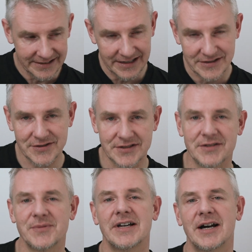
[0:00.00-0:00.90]
But it's just
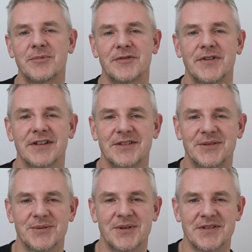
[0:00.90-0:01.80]
the way I prefer to
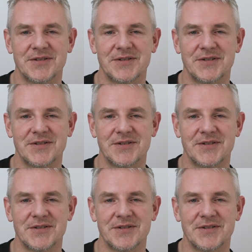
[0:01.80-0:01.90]
do it,